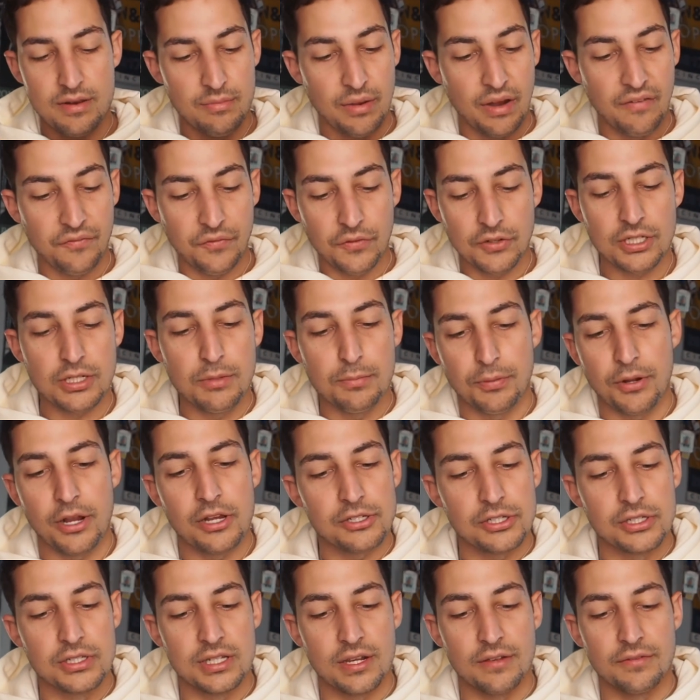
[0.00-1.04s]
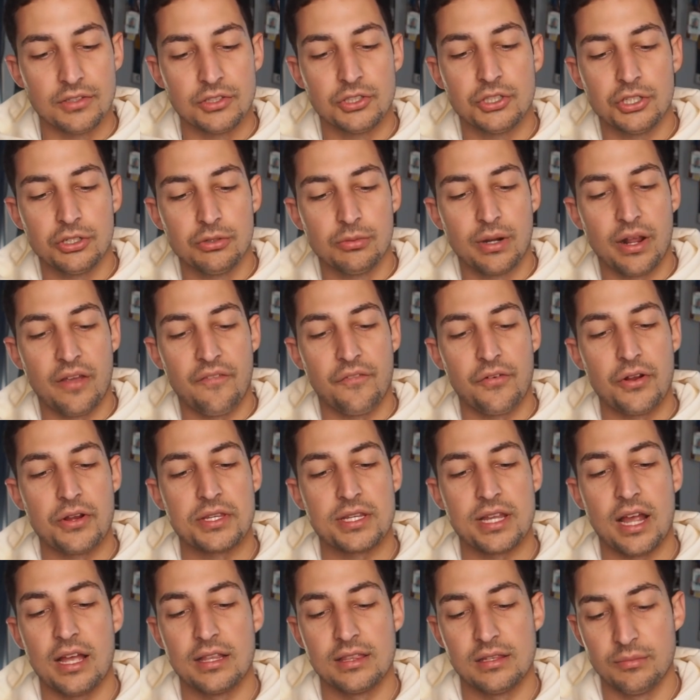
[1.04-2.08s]
My first impressions of the shoe when I first
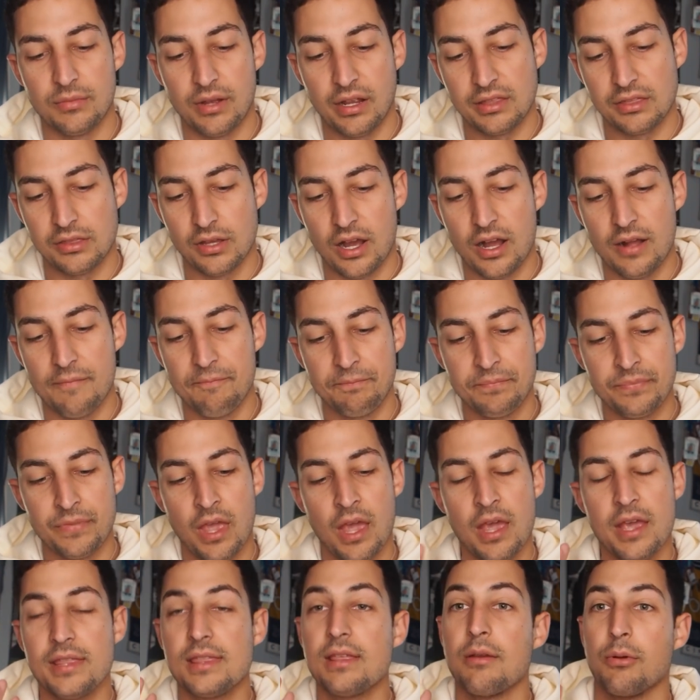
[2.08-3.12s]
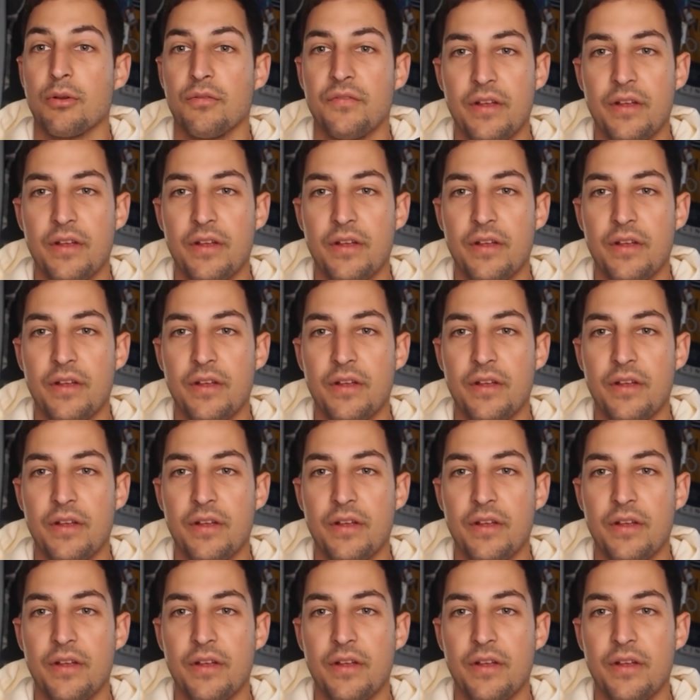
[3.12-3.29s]
got them, I thought they were